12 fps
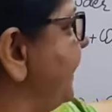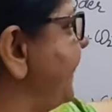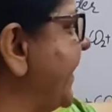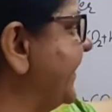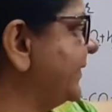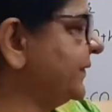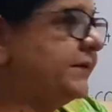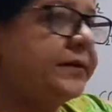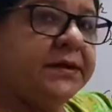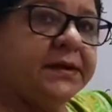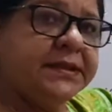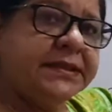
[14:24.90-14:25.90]

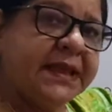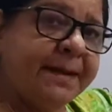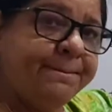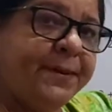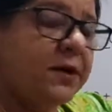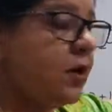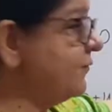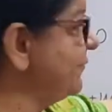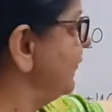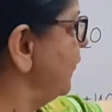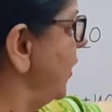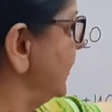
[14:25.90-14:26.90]
fixed number
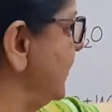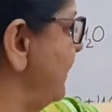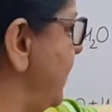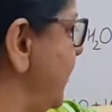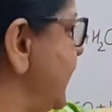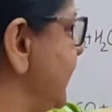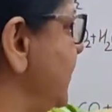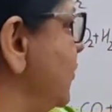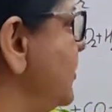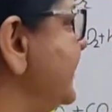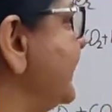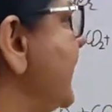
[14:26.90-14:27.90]
of water
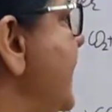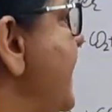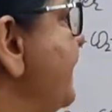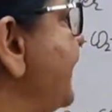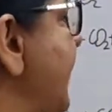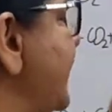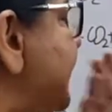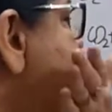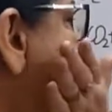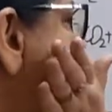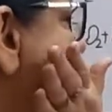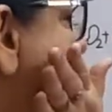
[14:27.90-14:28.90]
molecules present